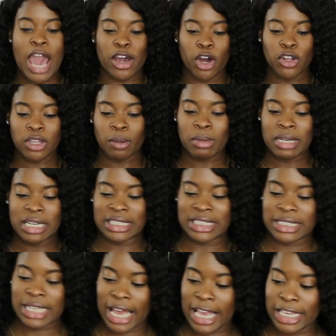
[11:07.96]
I got them in a
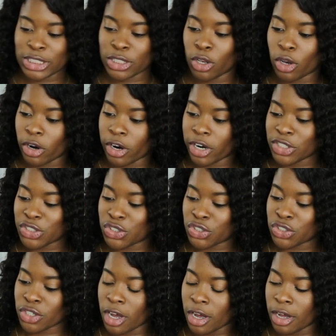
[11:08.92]
size
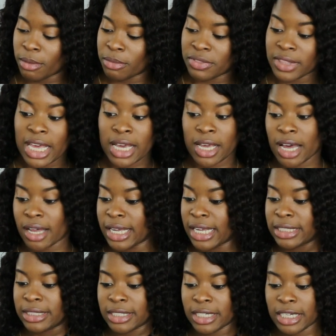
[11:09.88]
large. Um, thank God
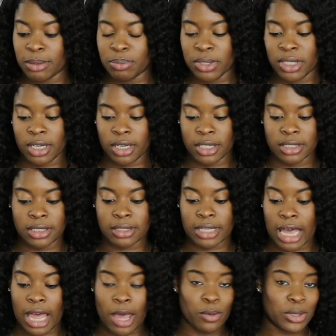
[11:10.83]
I did because
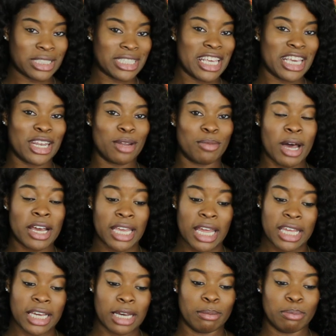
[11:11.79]
I was thinking about
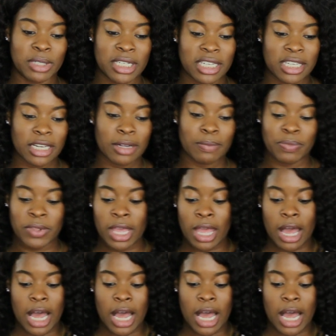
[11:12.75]
getting a medium.